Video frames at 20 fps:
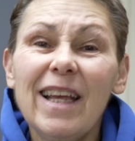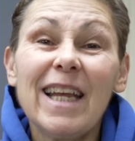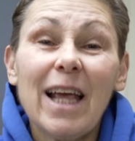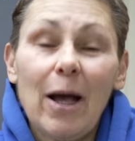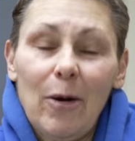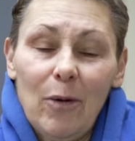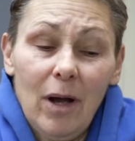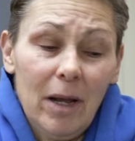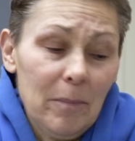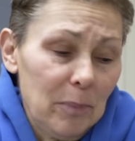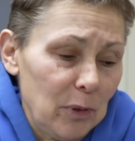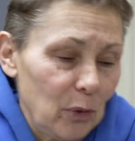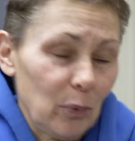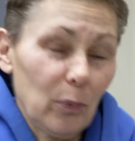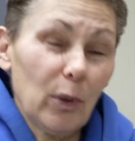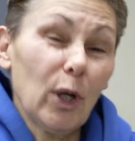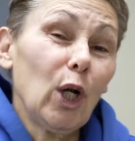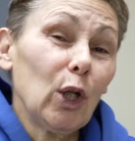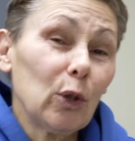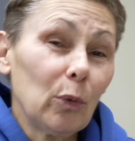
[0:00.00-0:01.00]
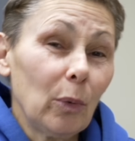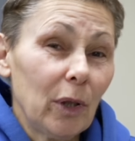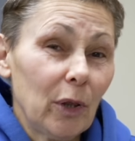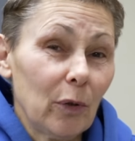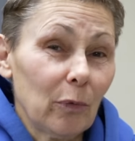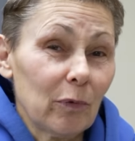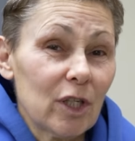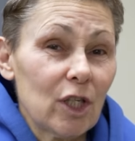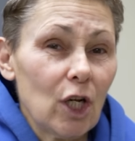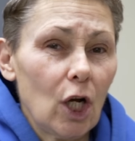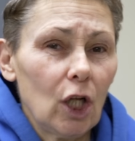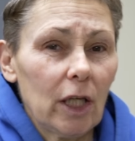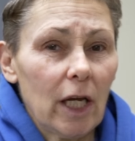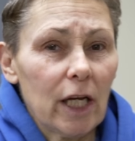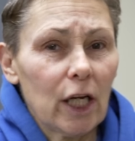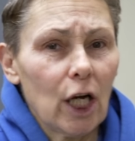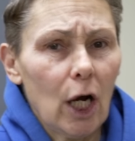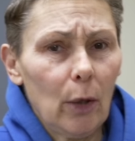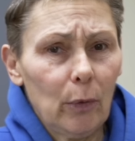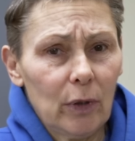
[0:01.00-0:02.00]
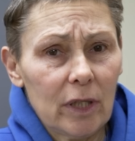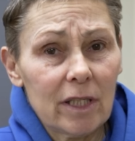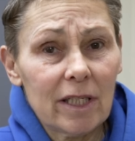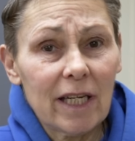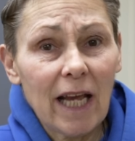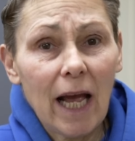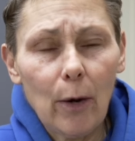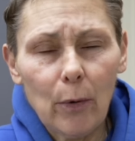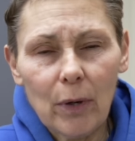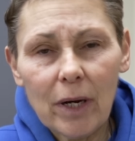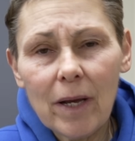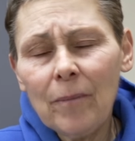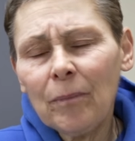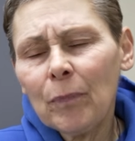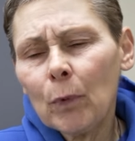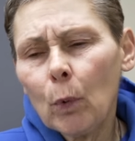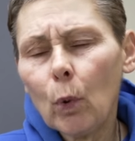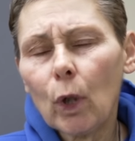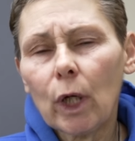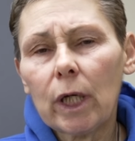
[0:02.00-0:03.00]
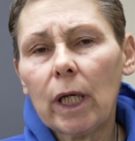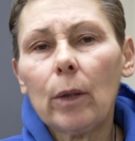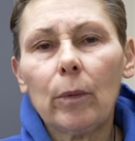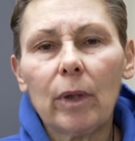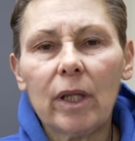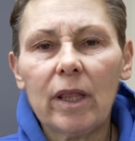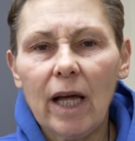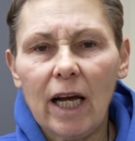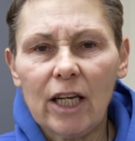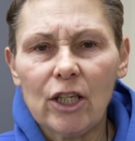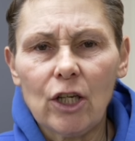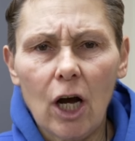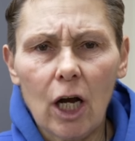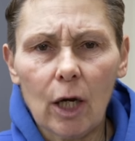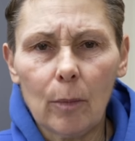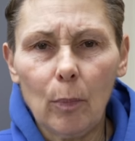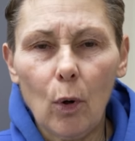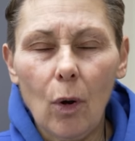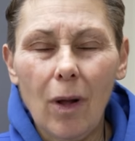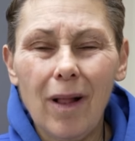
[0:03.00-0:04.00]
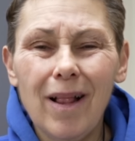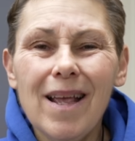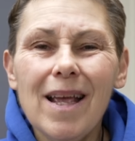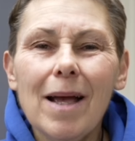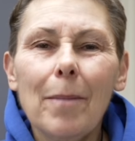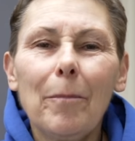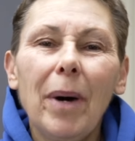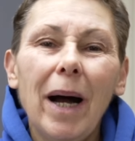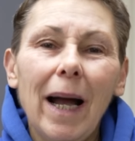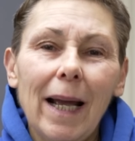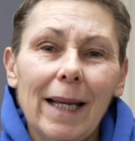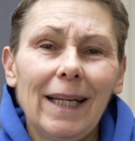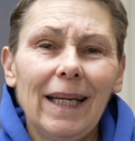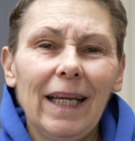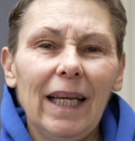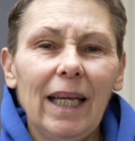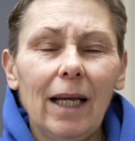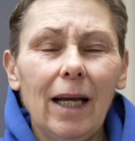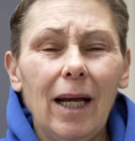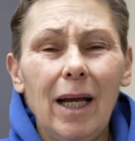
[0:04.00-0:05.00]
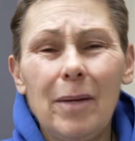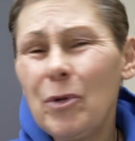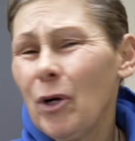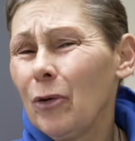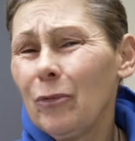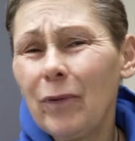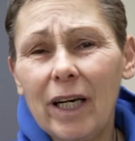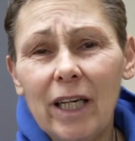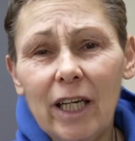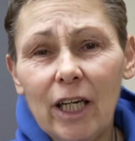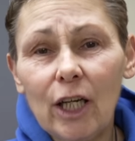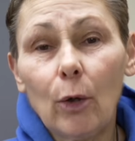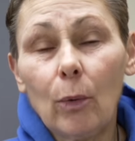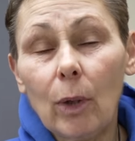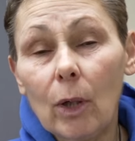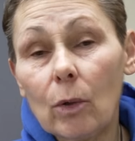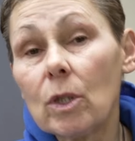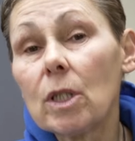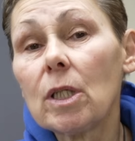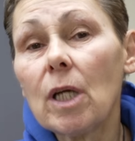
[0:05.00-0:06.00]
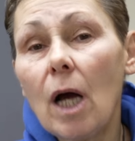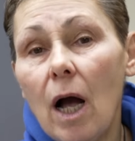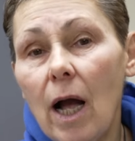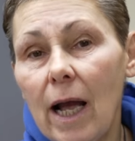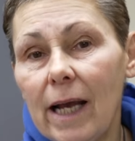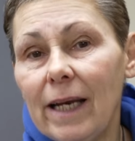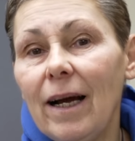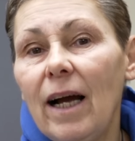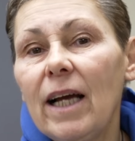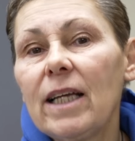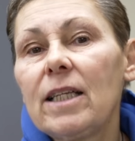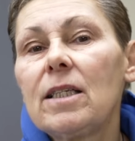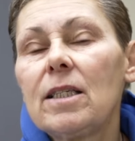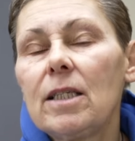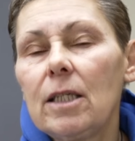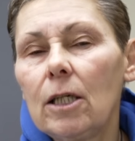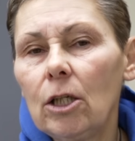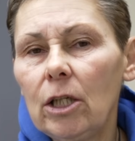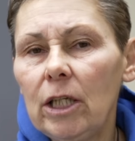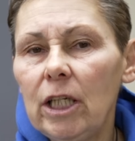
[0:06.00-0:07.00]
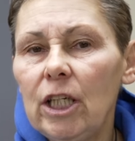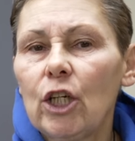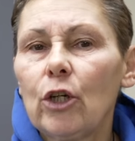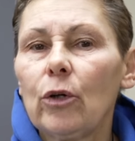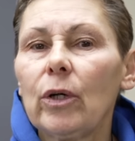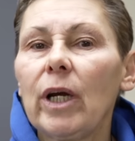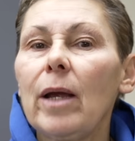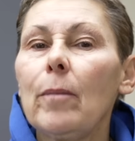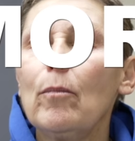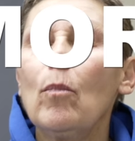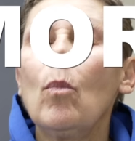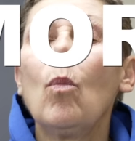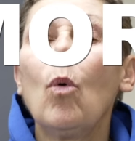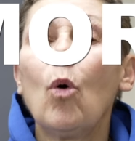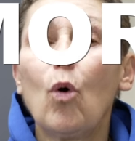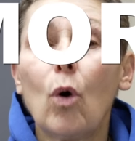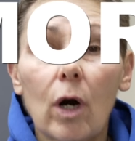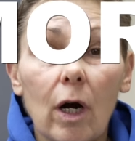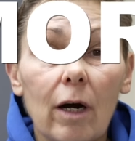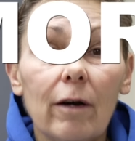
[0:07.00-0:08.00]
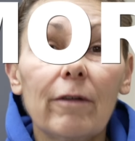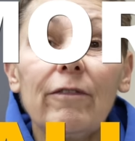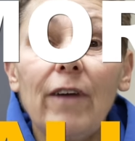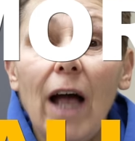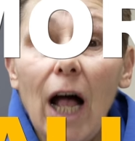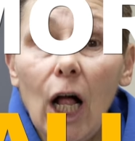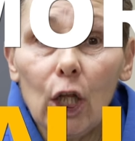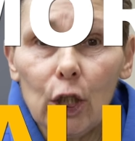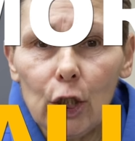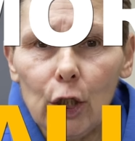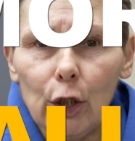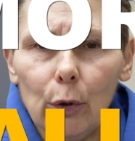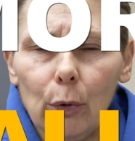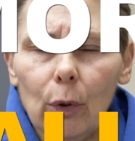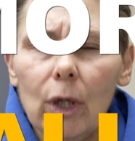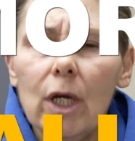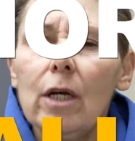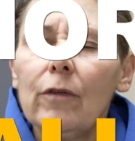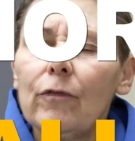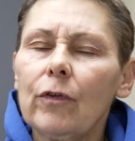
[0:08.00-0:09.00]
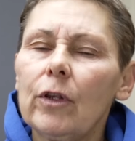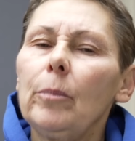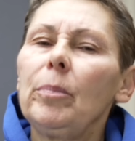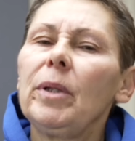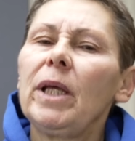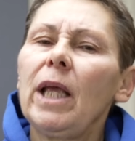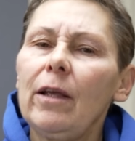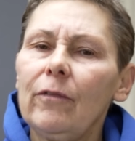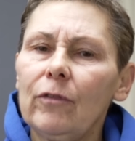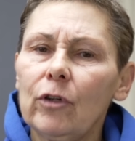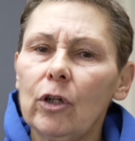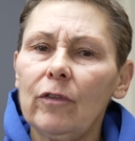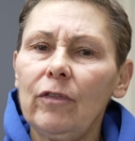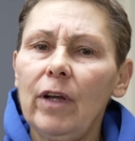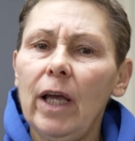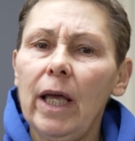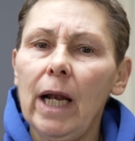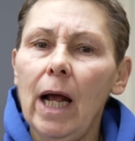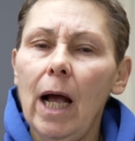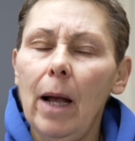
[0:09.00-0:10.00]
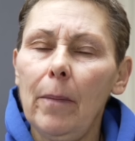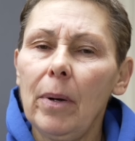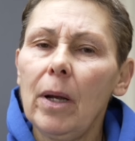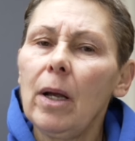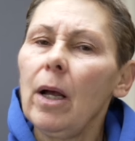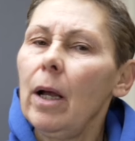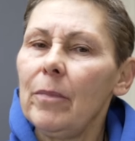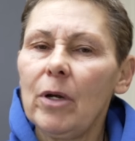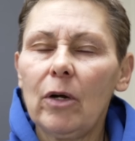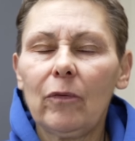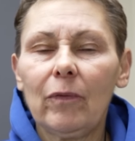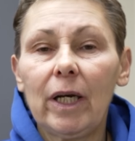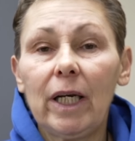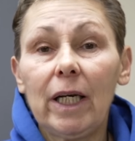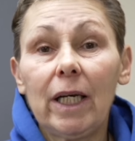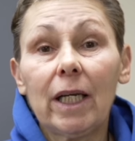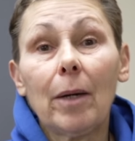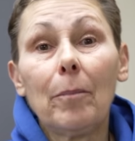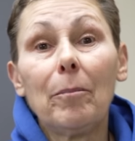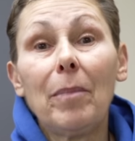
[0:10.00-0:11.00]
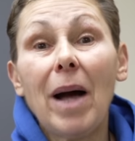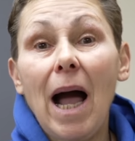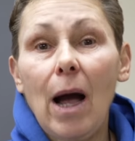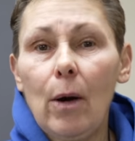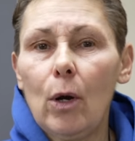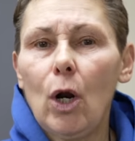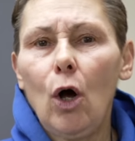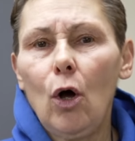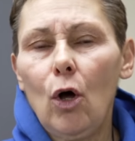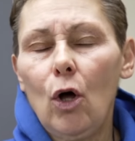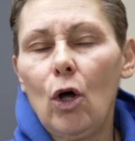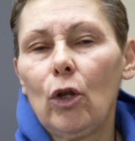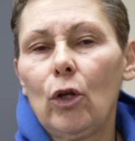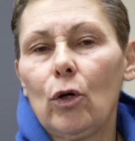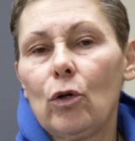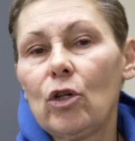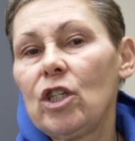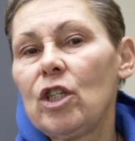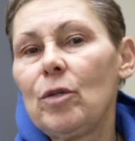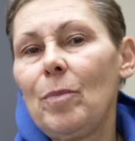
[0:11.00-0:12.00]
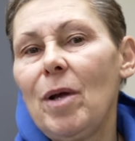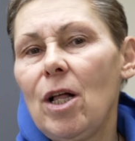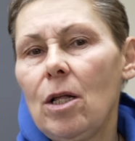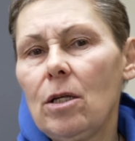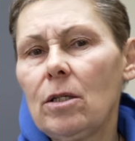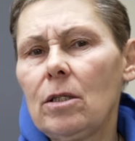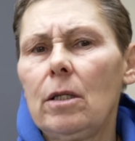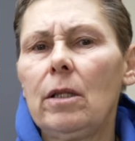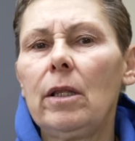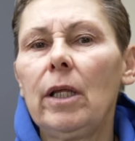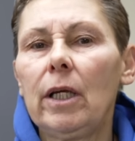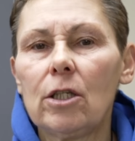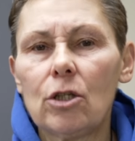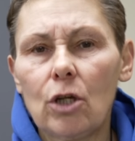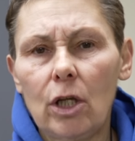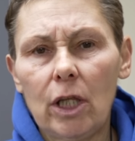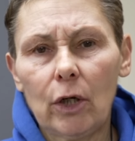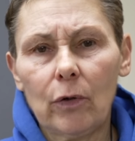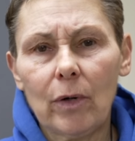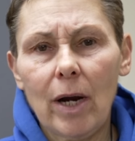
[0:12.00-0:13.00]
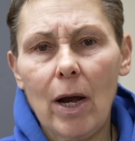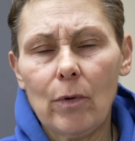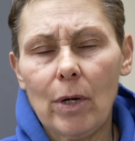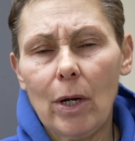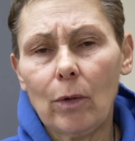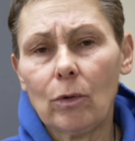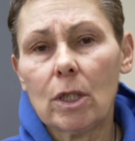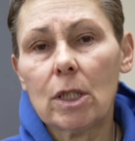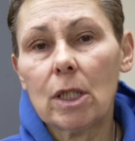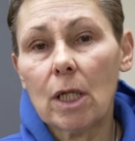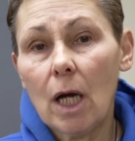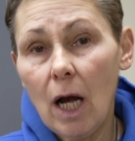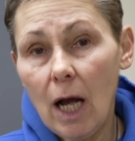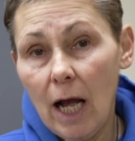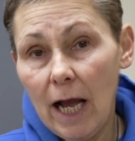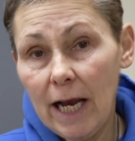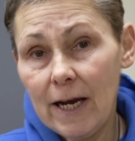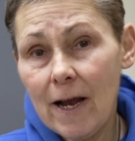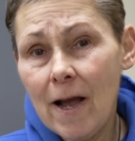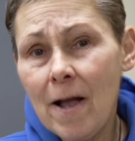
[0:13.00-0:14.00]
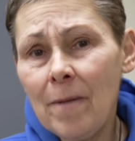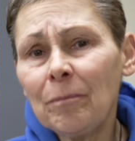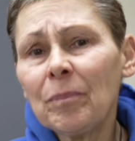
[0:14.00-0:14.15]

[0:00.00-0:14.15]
Now, I'm thrilled with the result I got with Scout working with that dog bowl, but I'm not ready to go outside. I still need to create more value for the behavior of head up. I'm not ready to combat all those smells and things on the ground outside.